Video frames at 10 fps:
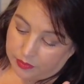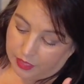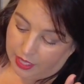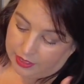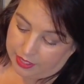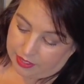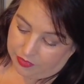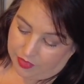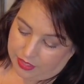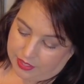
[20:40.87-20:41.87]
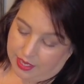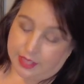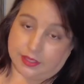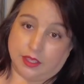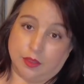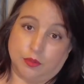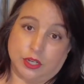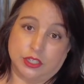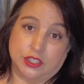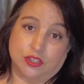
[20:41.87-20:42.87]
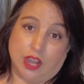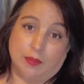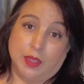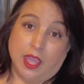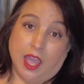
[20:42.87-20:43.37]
I like the fact that it has the compression strap